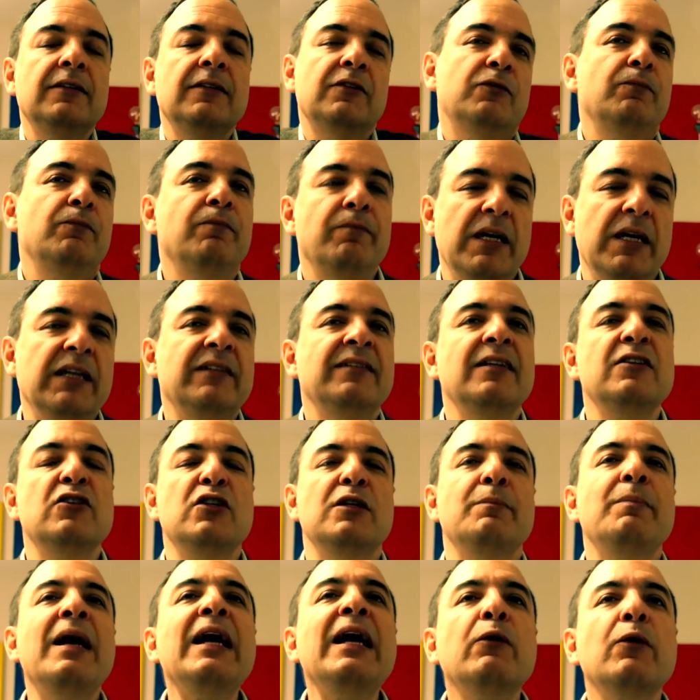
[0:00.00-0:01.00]
It's
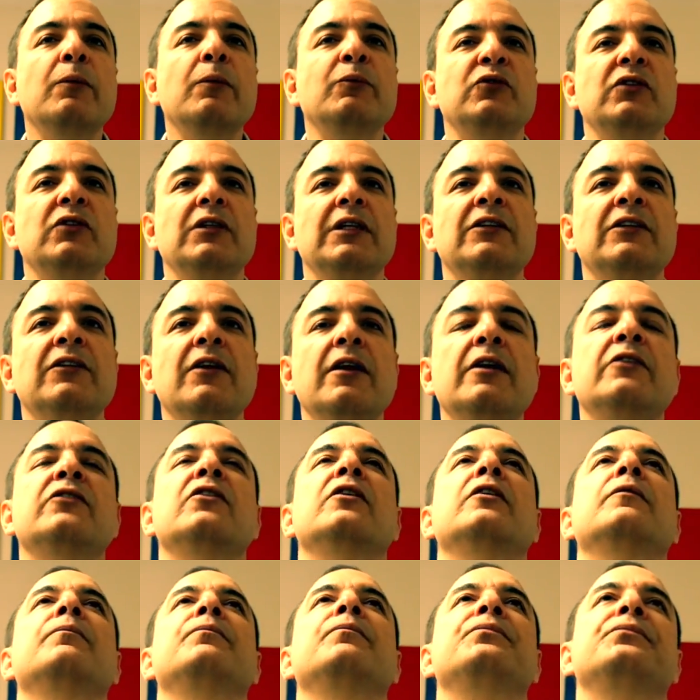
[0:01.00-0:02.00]
essentially bankruptcy.
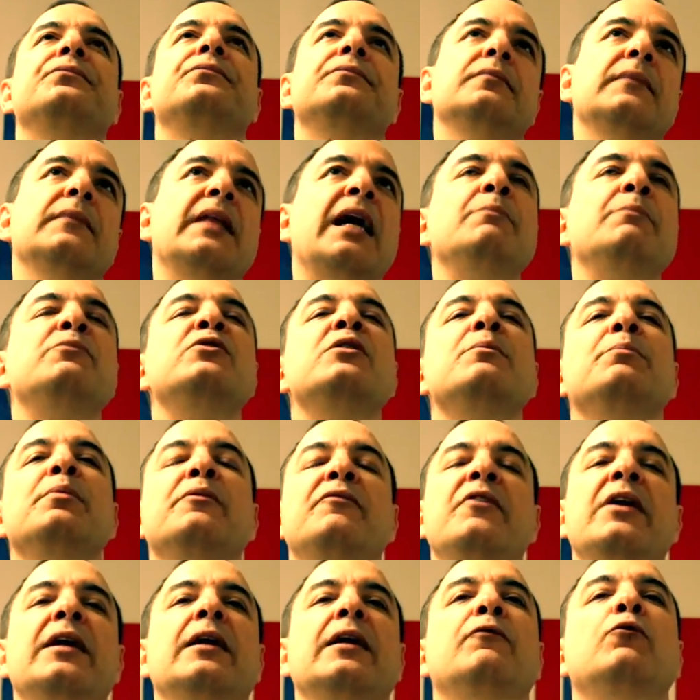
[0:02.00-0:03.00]
I'm
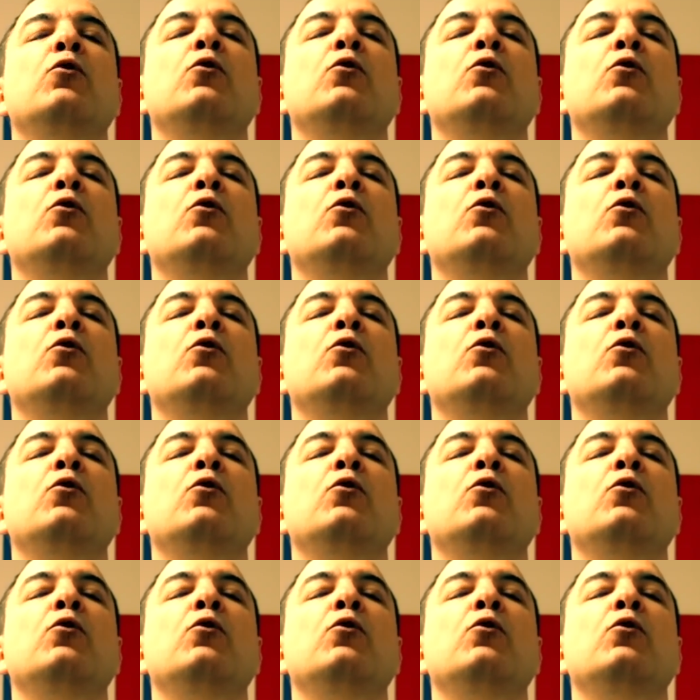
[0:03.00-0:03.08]
simplifying,